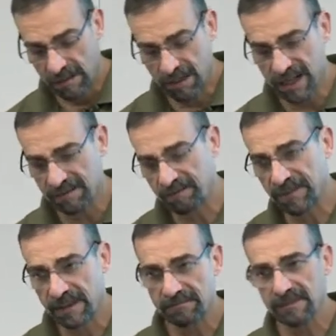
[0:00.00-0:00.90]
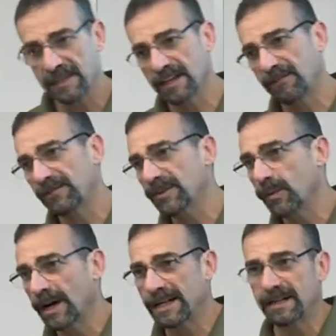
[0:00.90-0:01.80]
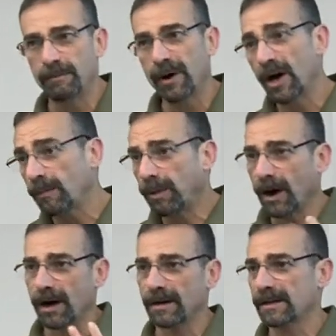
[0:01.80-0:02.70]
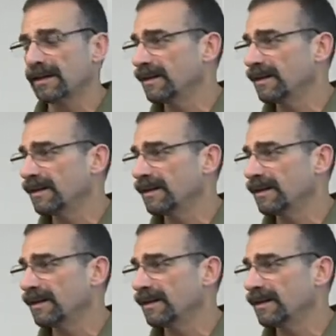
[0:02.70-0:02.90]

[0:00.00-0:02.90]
But if you wanted a ballpark